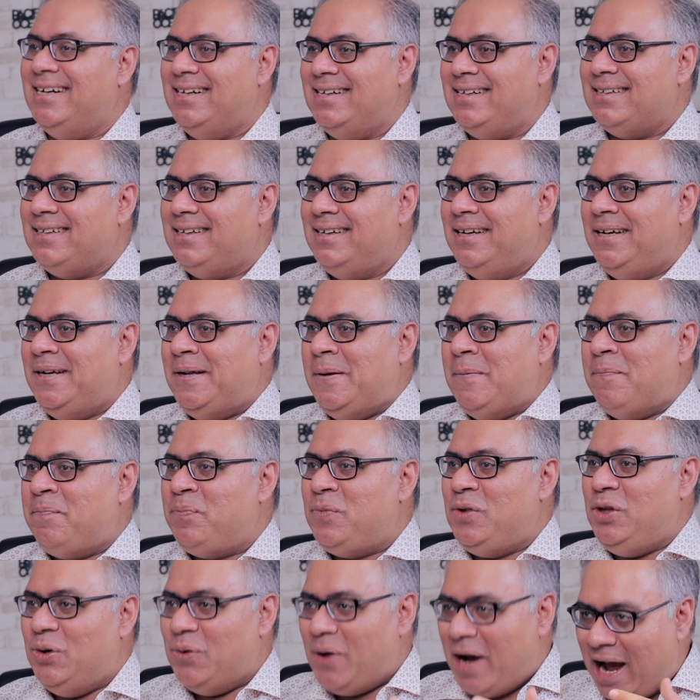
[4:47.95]
it.
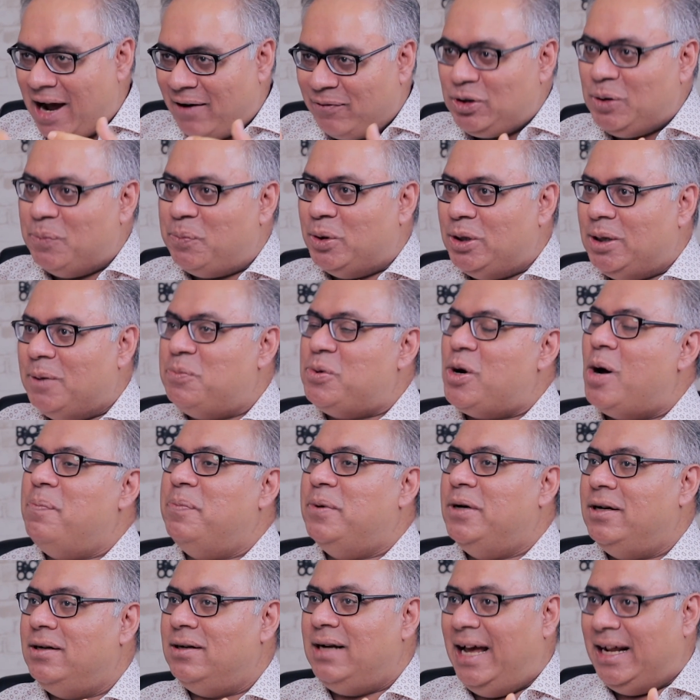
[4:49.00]
You have to put a
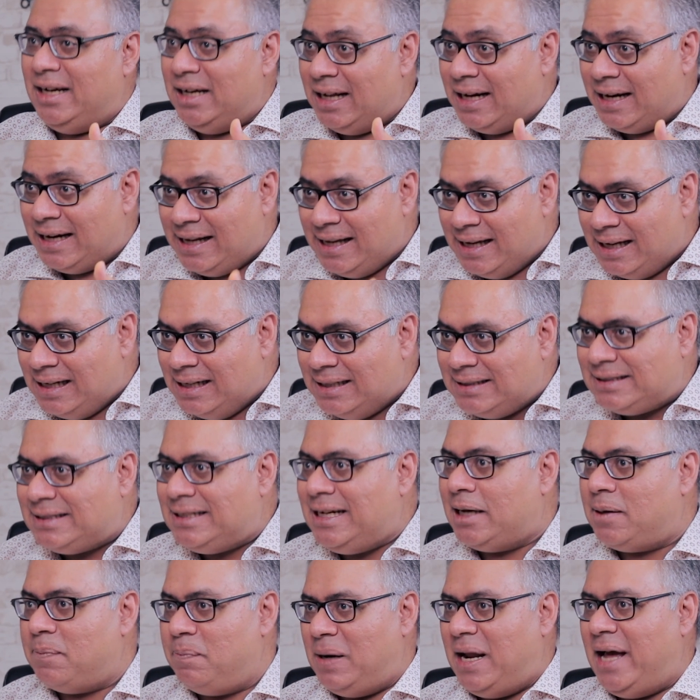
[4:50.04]
proper and a
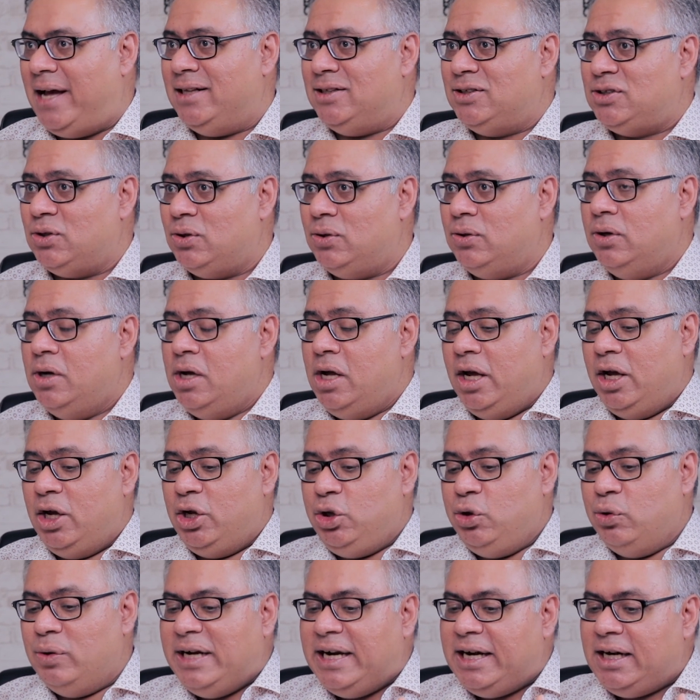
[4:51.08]
realistic plan. So
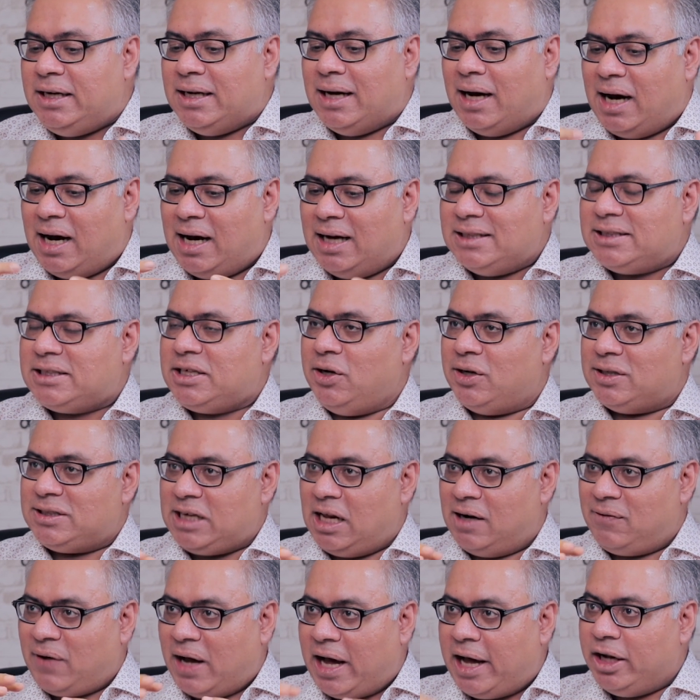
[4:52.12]
you need to ask
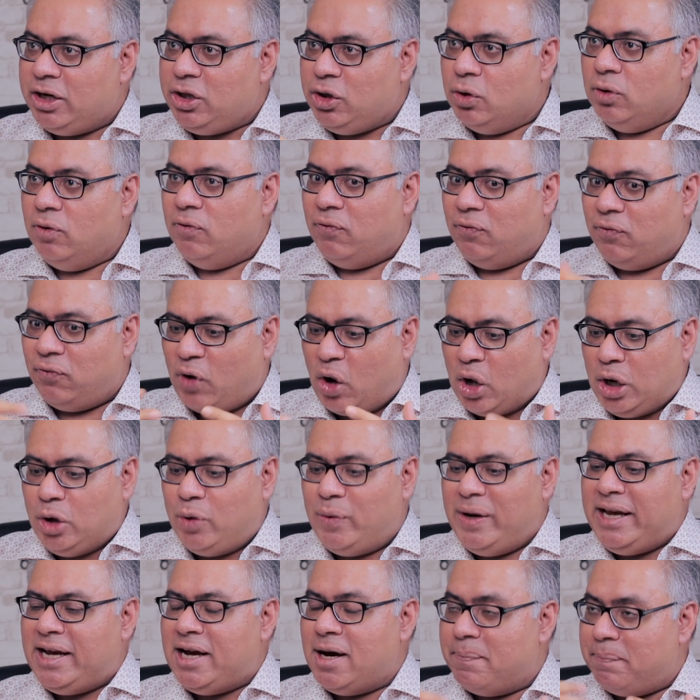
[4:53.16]
yourself, are you
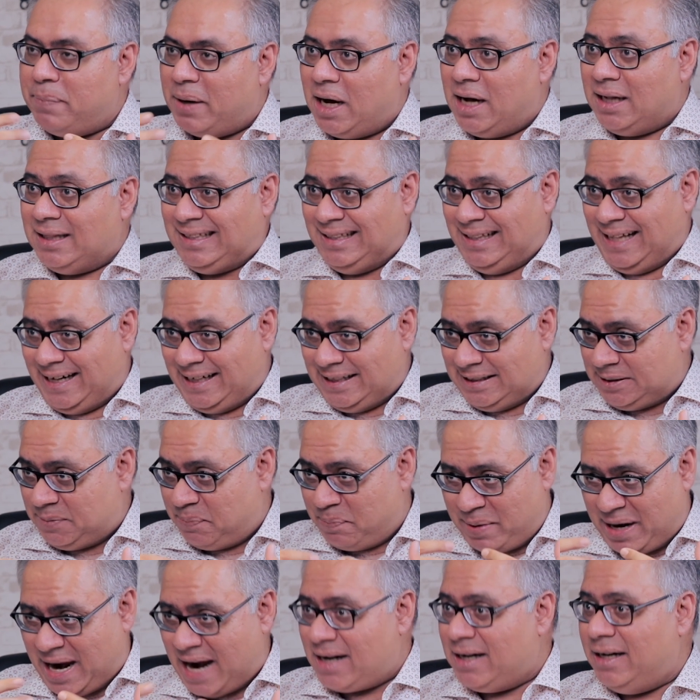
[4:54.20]
following a path that is
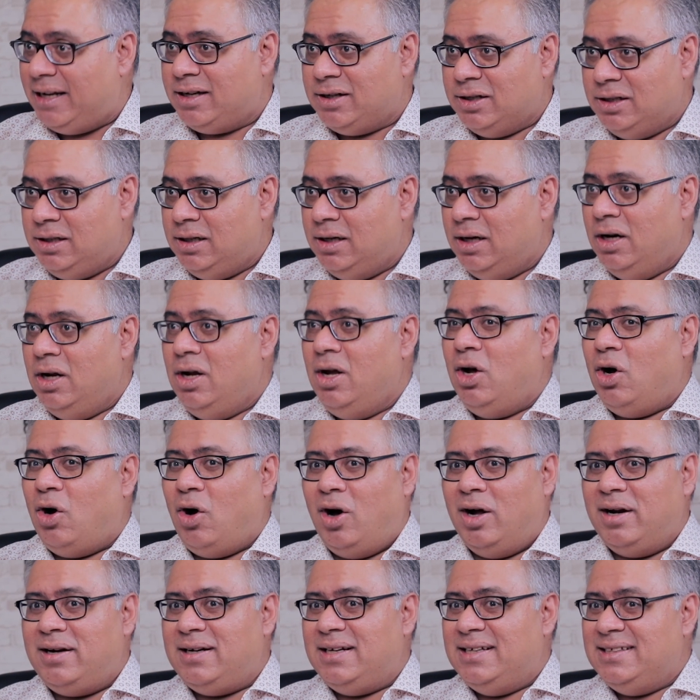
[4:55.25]
practical,
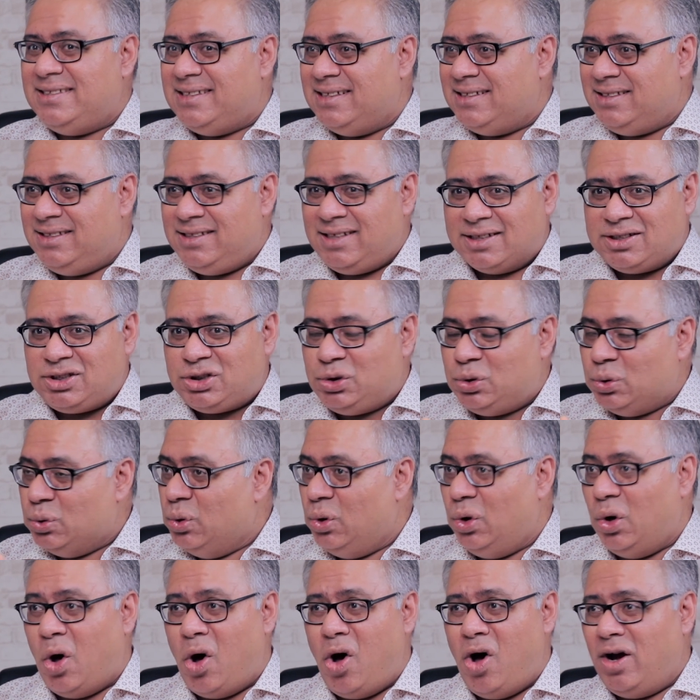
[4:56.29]
or is it just too
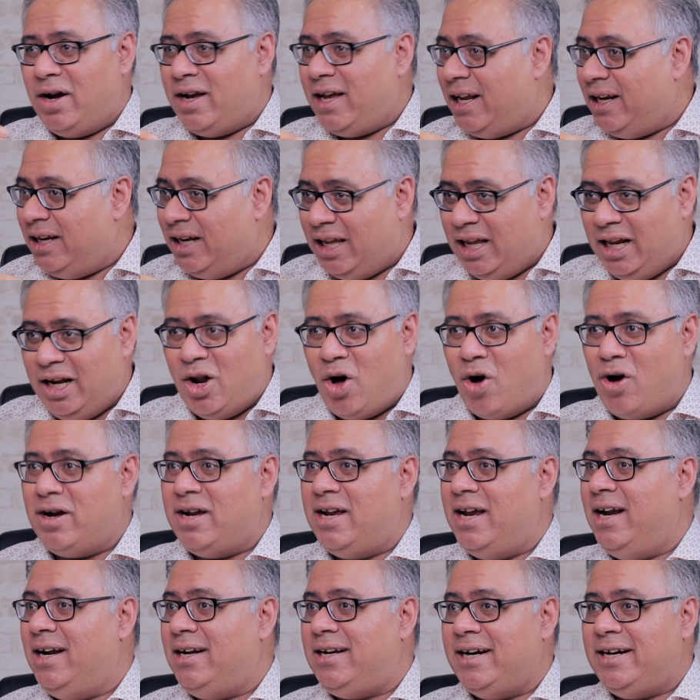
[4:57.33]
long and
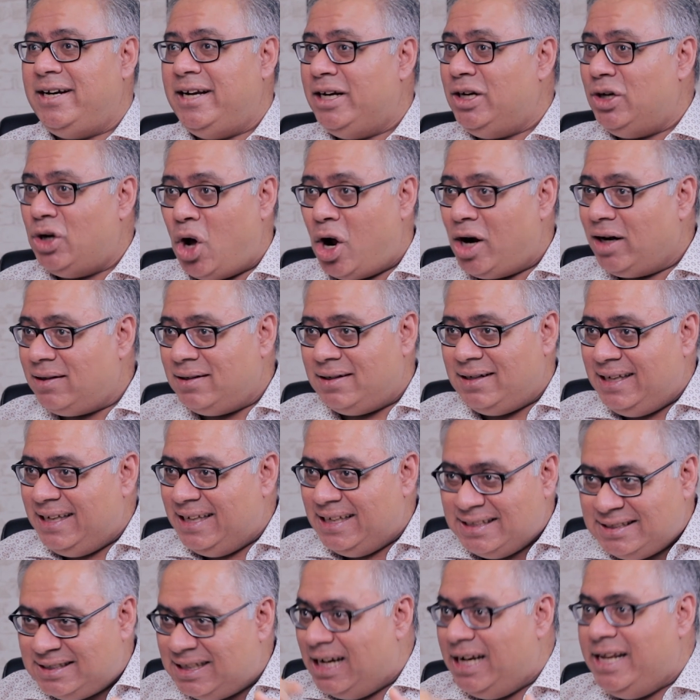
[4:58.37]
elongated and not
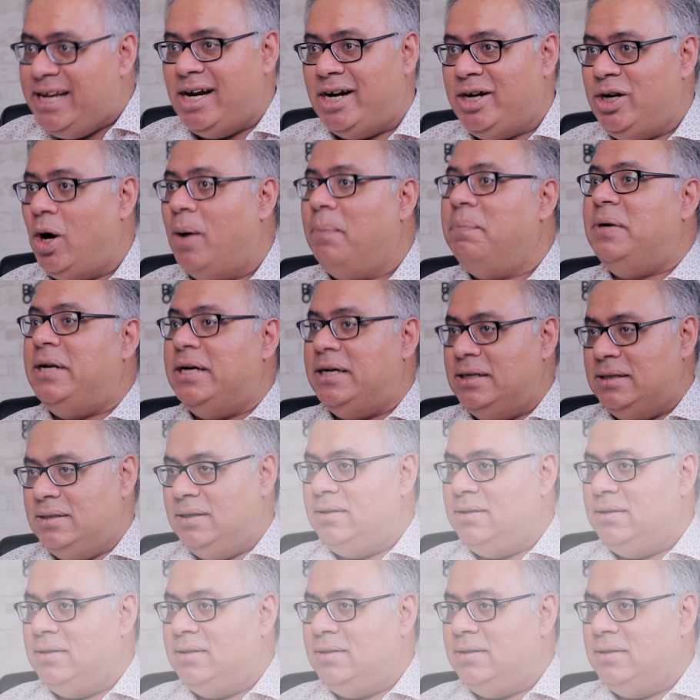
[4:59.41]
easily adopted?